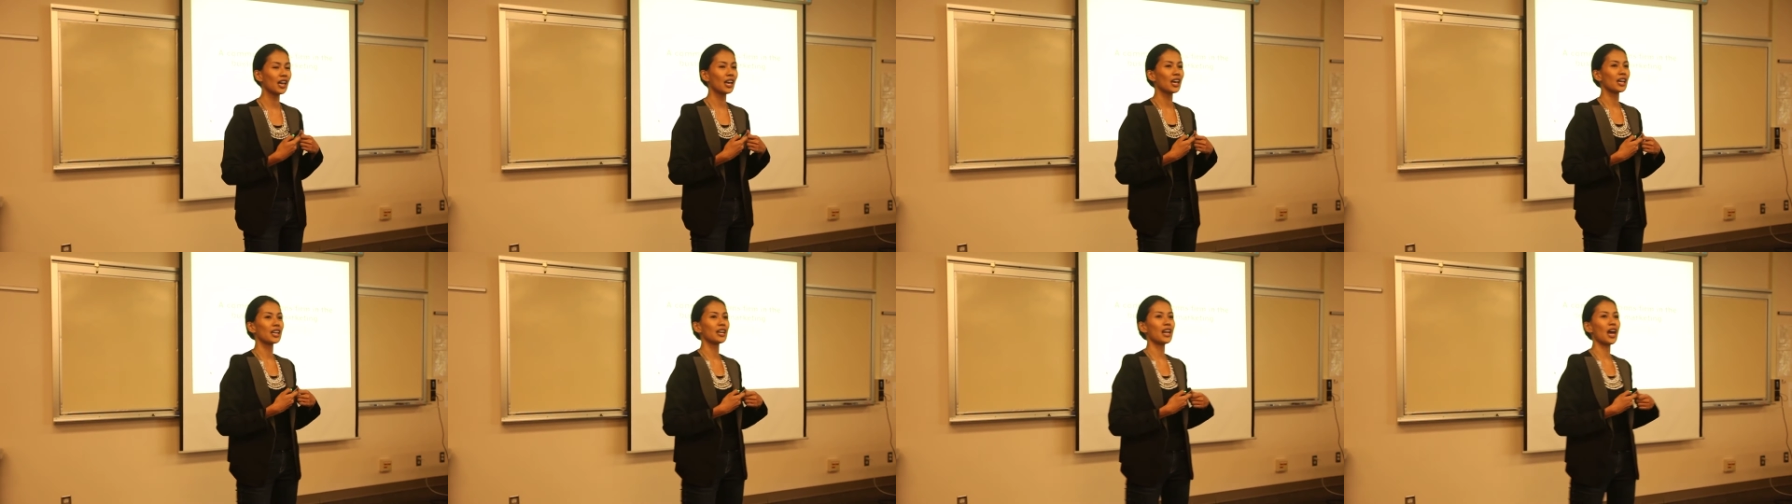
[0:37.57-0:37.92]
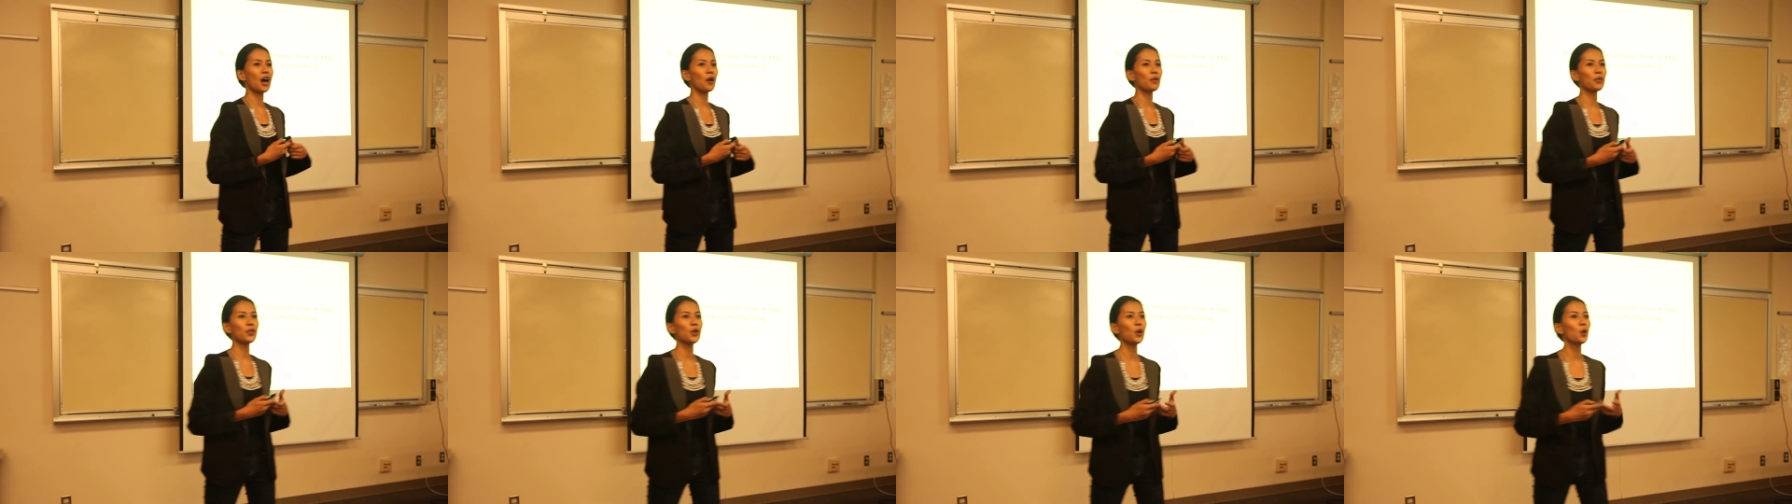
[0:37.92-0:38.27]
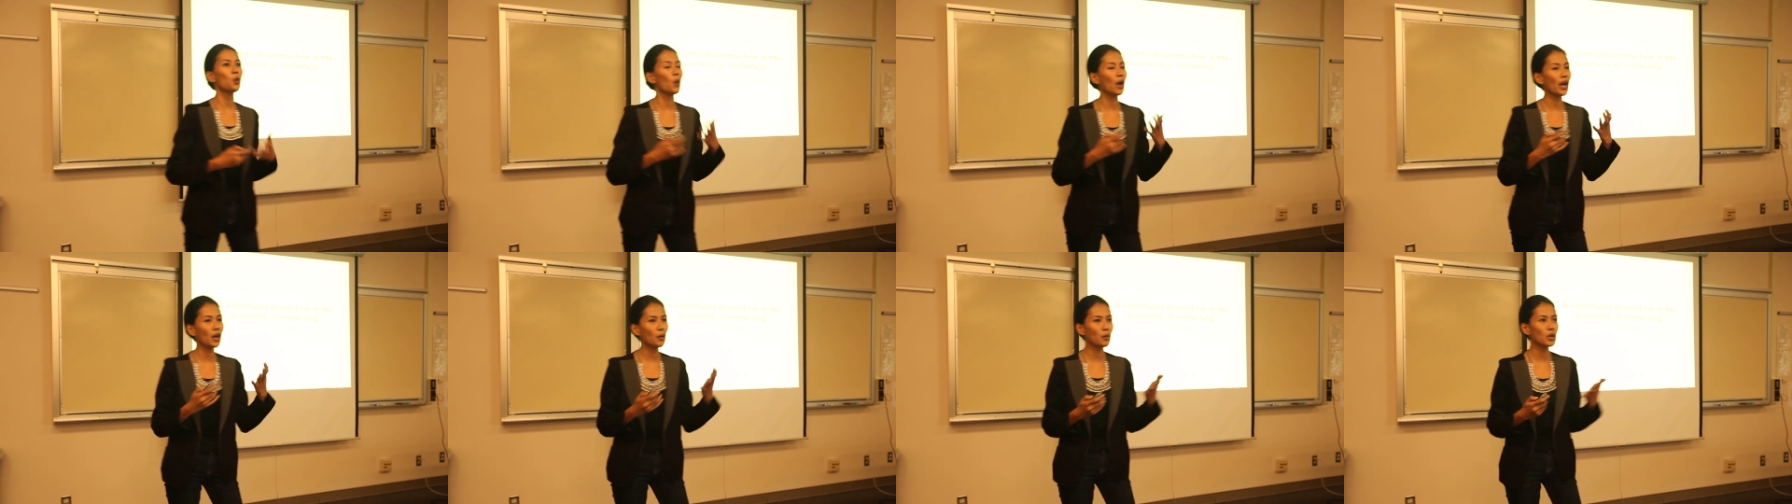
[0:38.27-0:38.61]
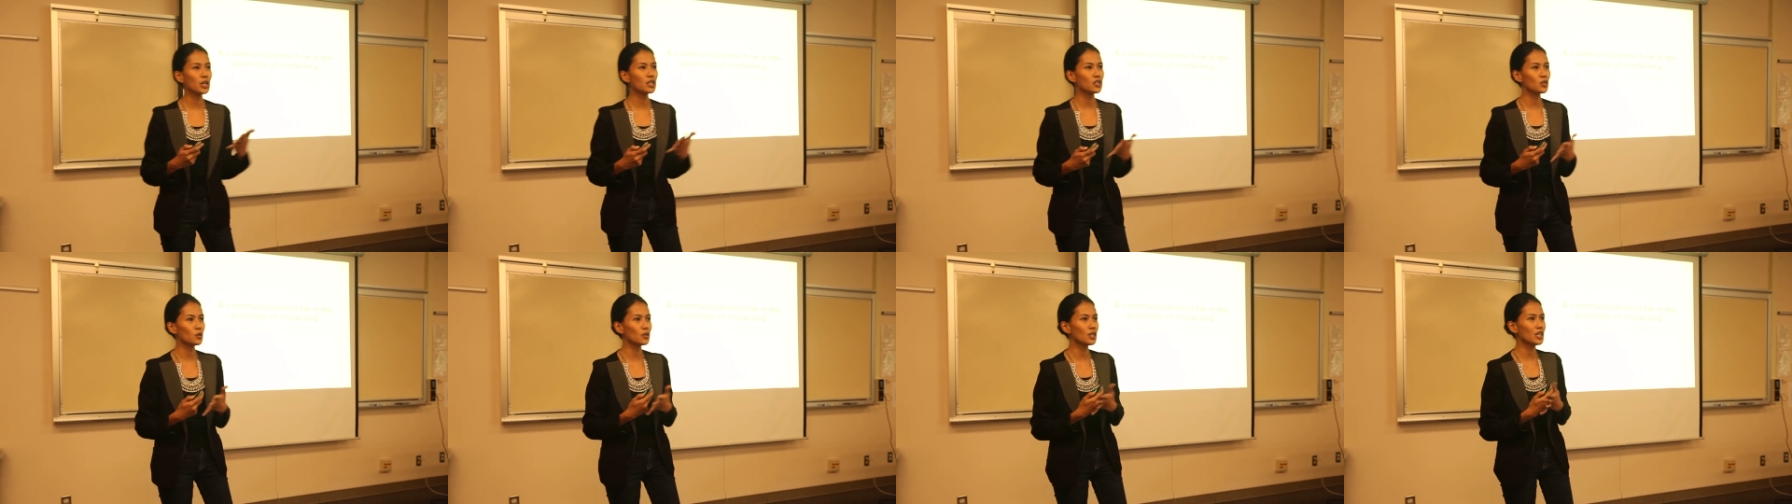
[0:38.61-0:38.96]
Now, the way we
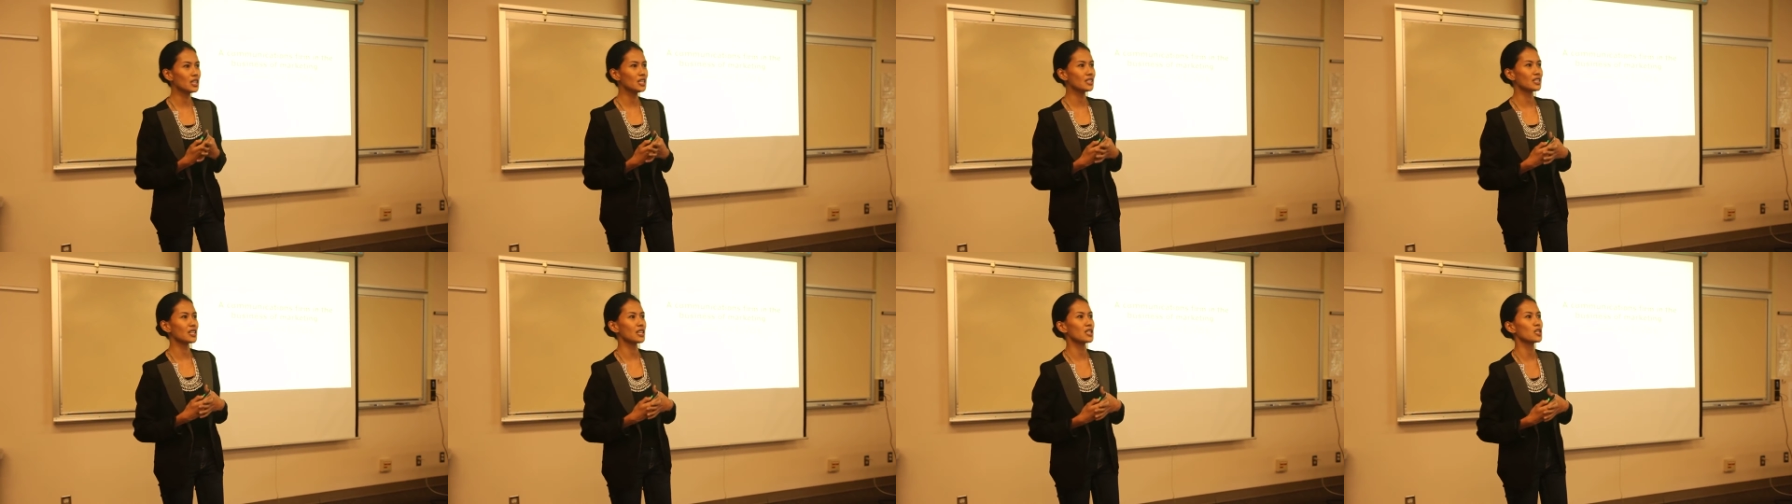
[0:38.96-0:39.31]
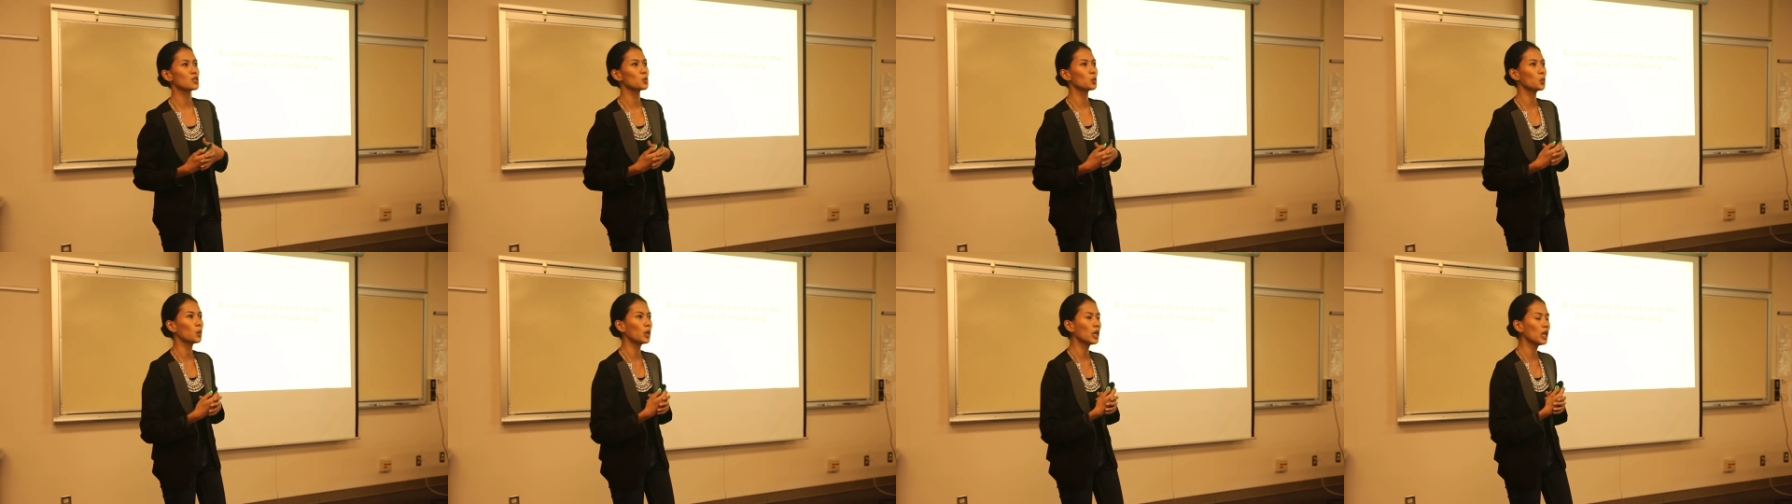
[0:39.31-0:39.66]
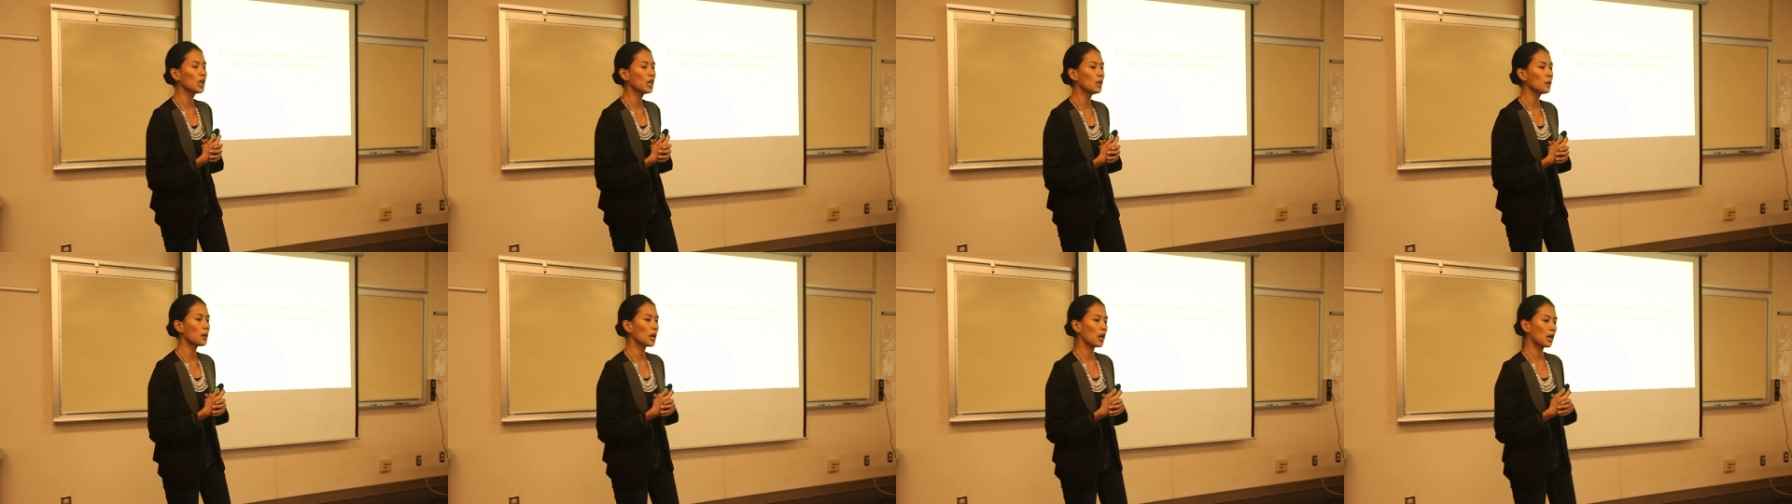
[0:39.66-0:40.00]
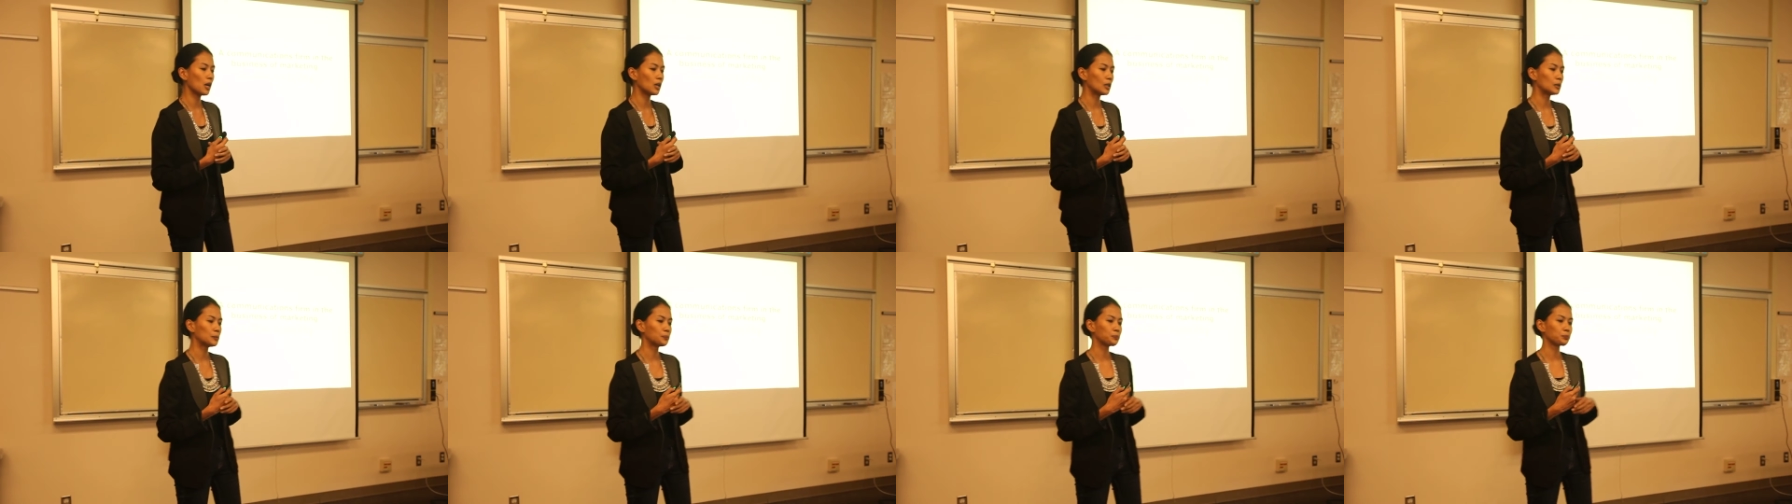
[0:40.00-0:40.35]
do this is we,
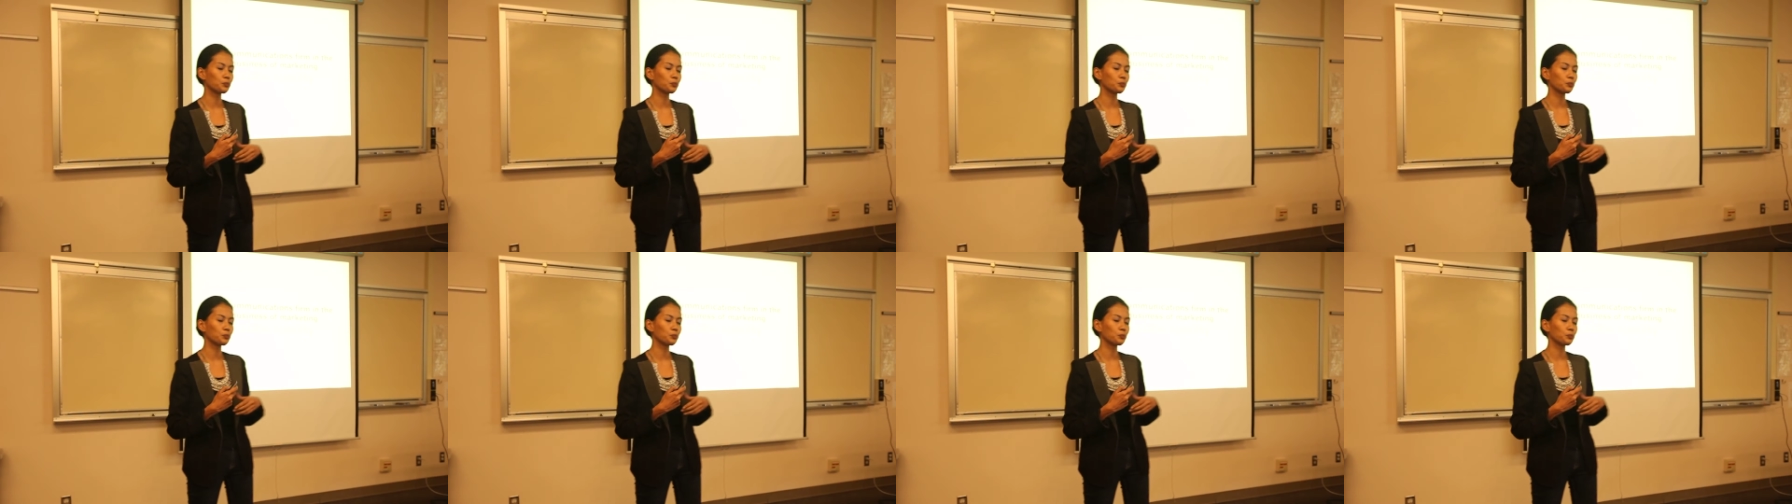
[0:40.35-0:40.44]
um,